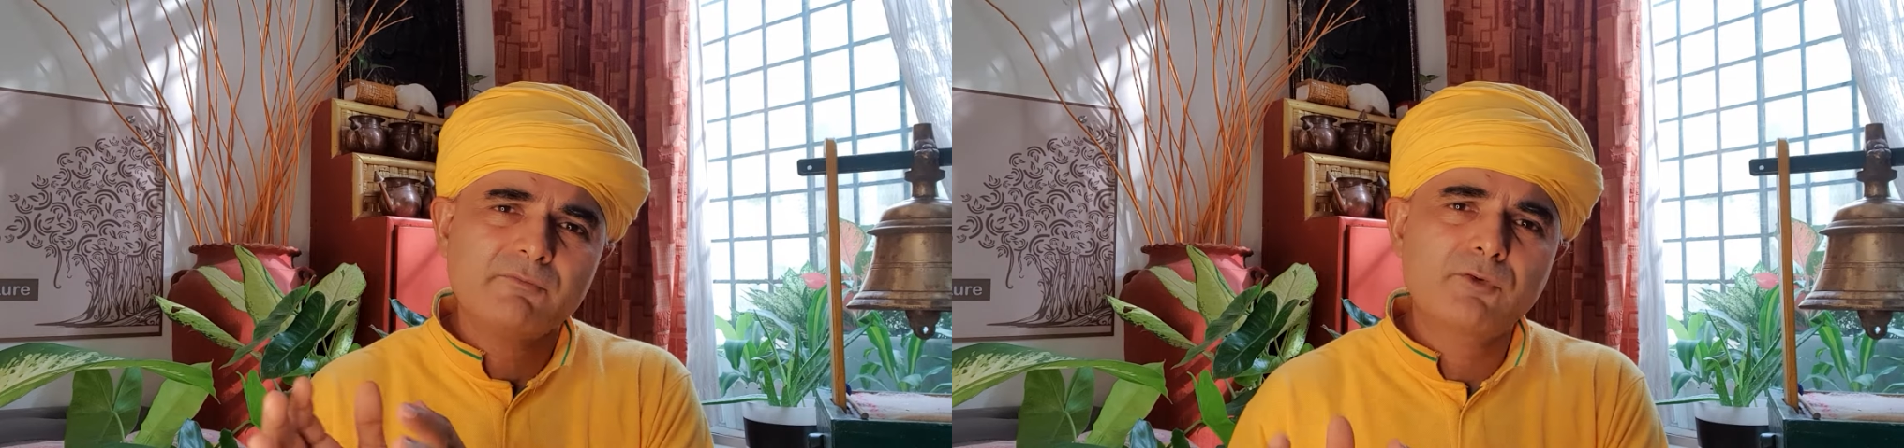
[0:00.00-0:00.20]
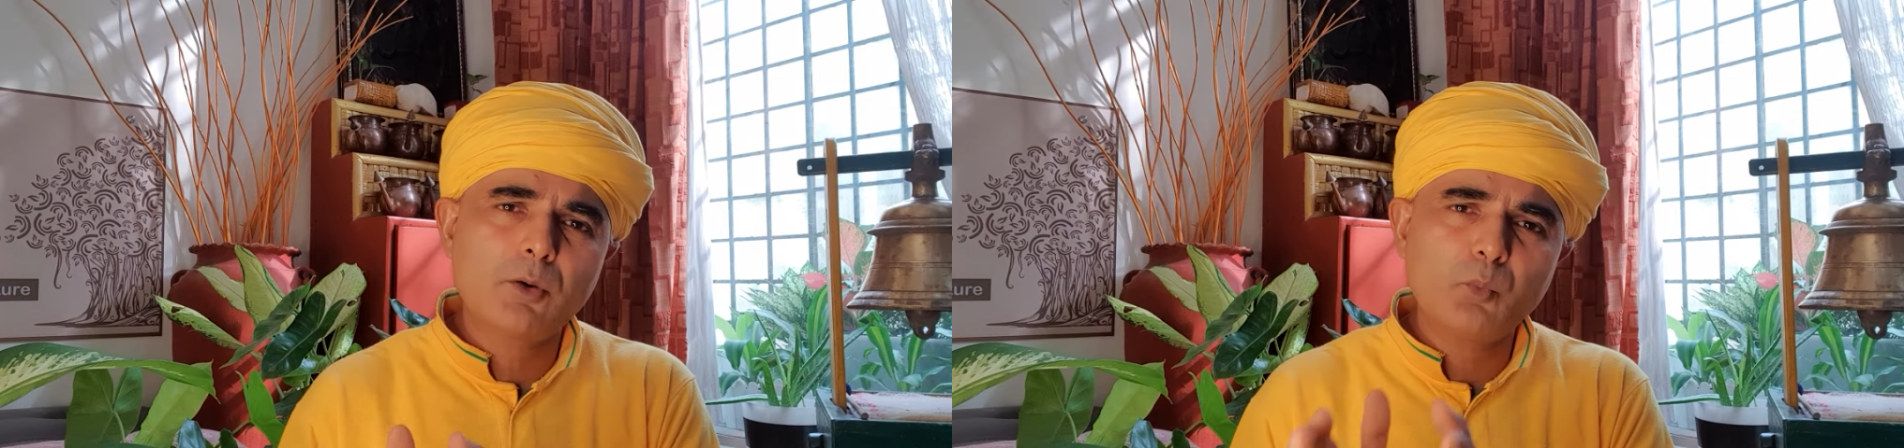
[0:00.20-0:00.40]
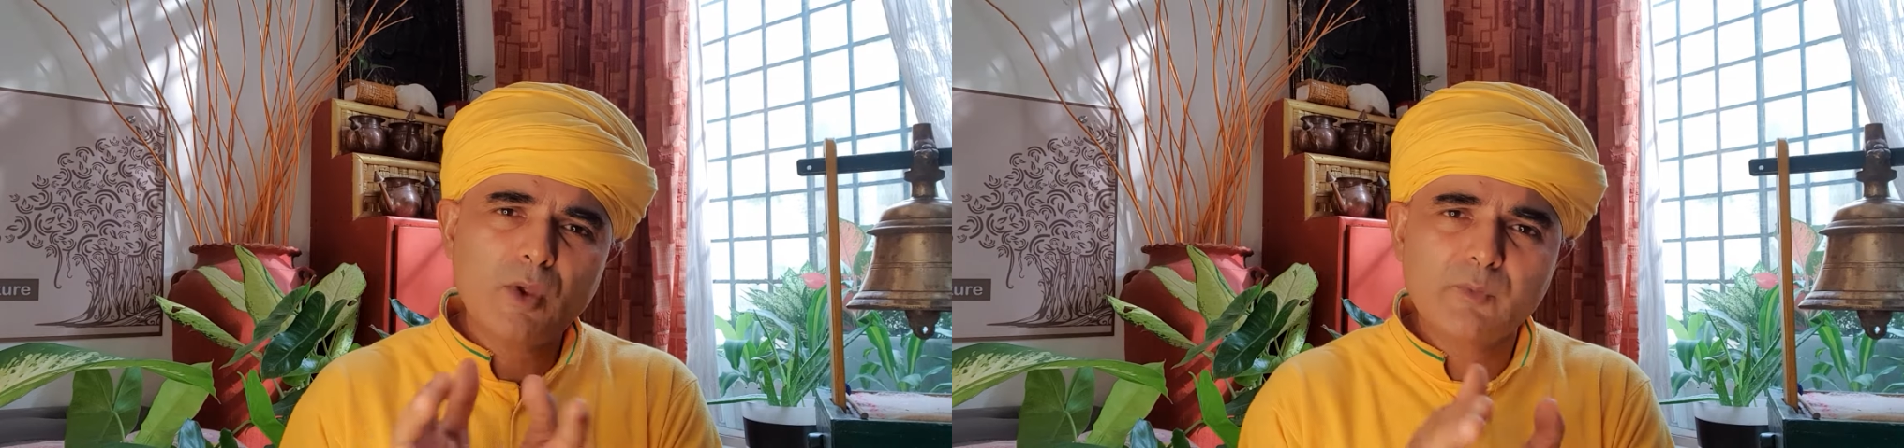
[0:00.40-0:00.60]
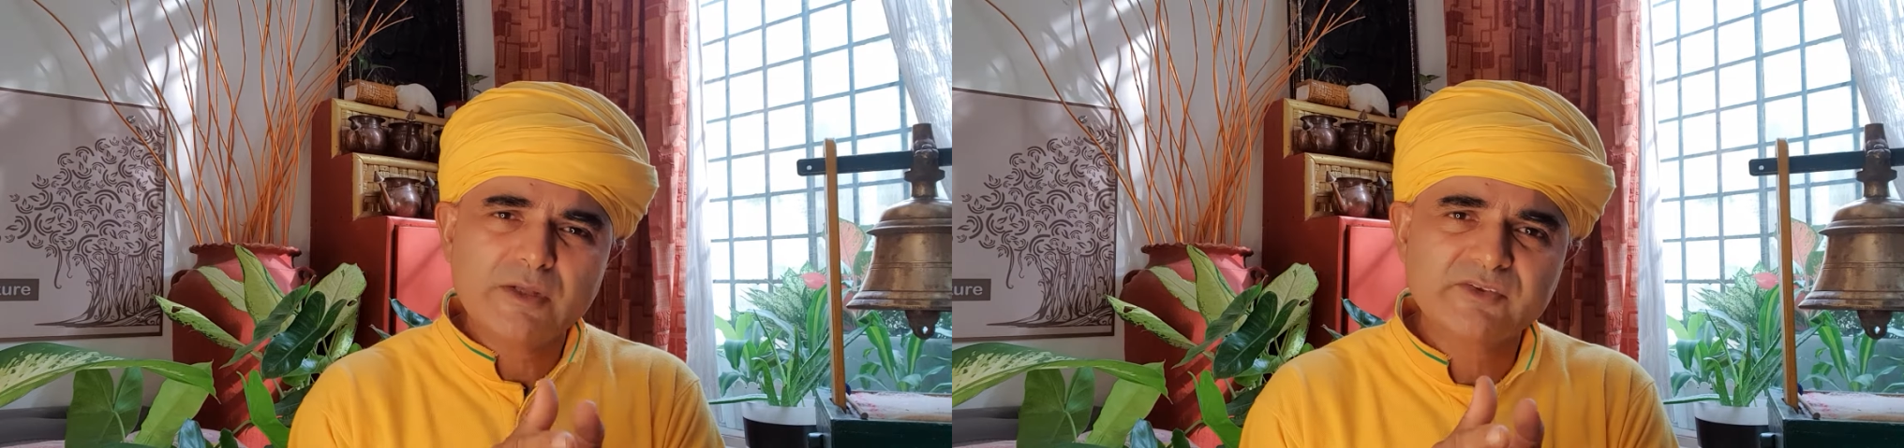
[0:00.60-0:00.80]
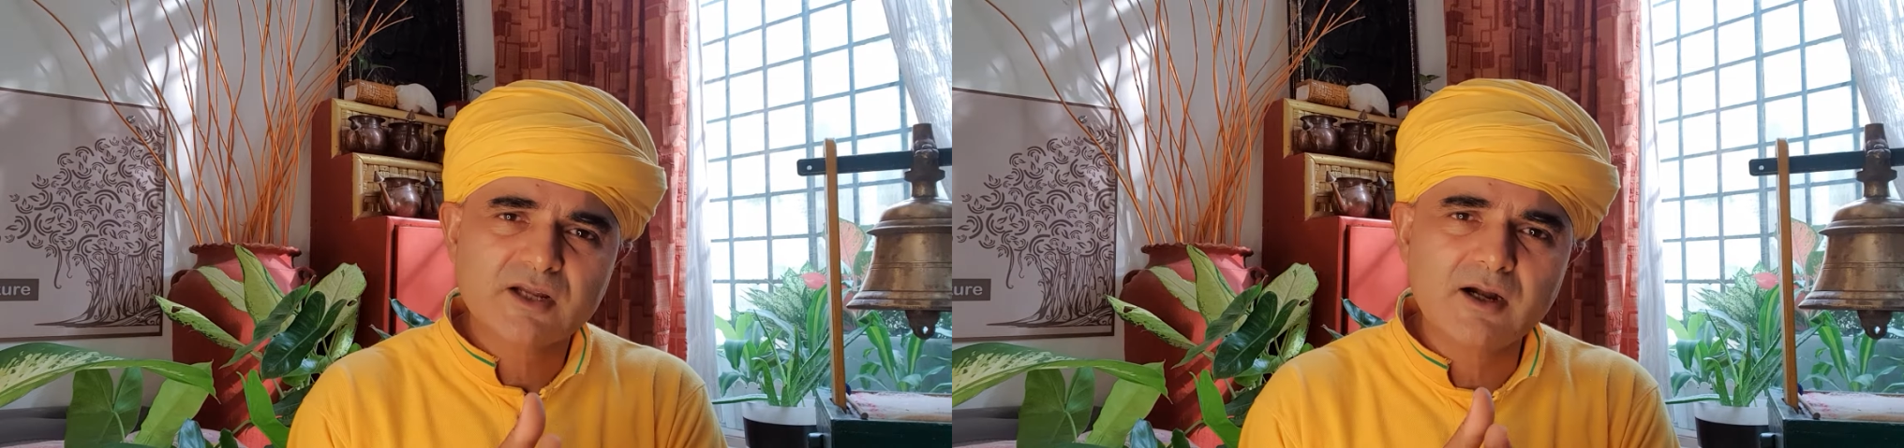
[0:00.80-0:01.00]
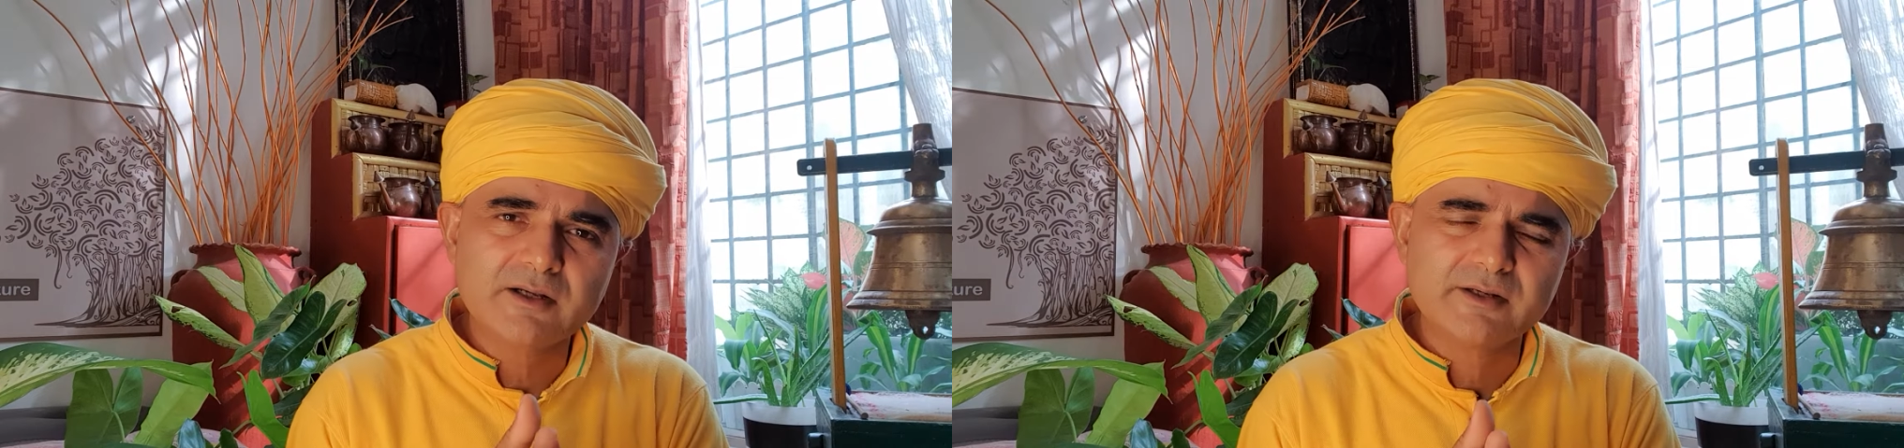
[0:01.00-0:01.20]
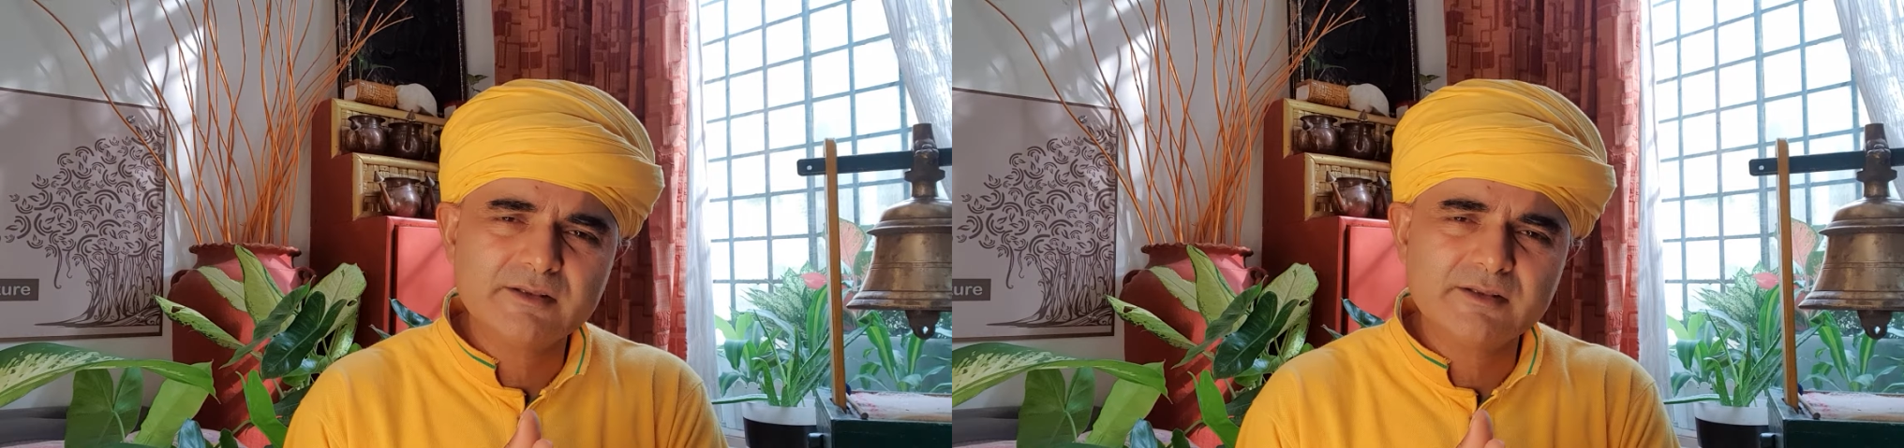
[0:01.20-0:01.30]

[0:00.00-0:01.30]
from where we started?